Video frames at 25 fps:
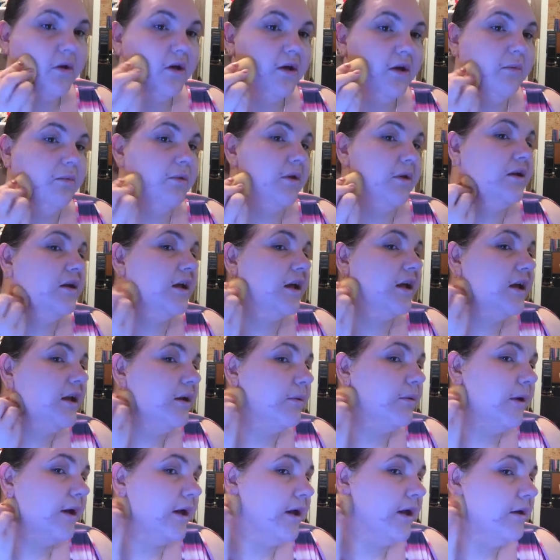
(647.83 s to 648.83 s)
Beauty Blender
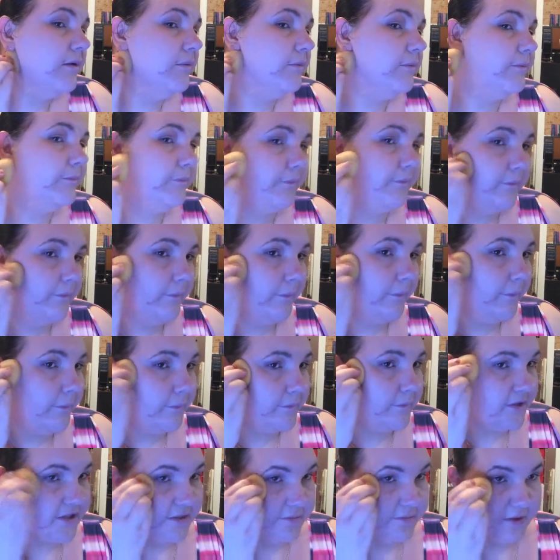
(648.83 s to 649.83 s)
anyway,
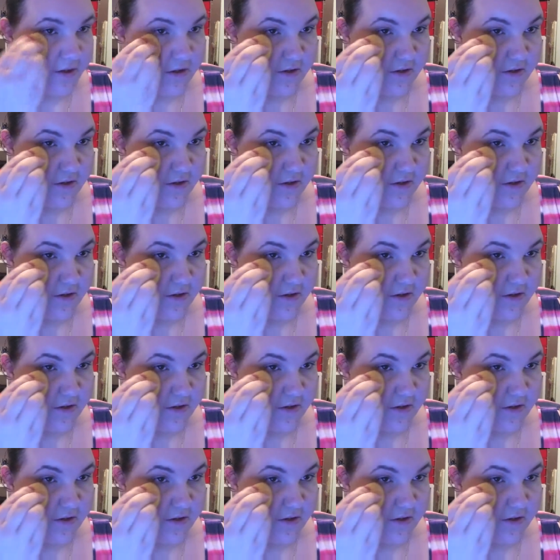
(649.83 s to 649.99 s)
just